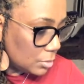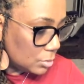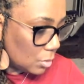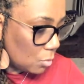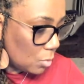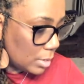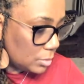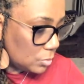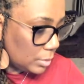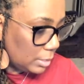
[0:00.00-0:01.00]
So
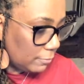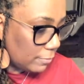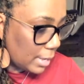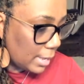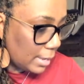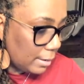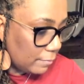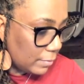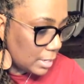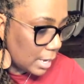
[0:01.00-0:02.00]
125,
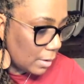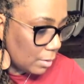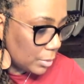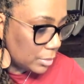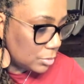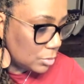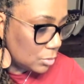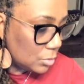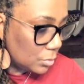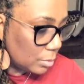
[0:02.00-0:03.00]
and now I'm going to
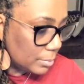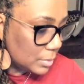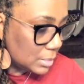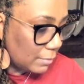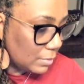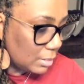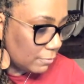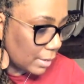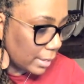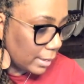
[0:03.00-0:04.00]
do
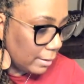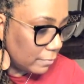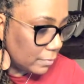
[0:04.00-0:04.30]
75.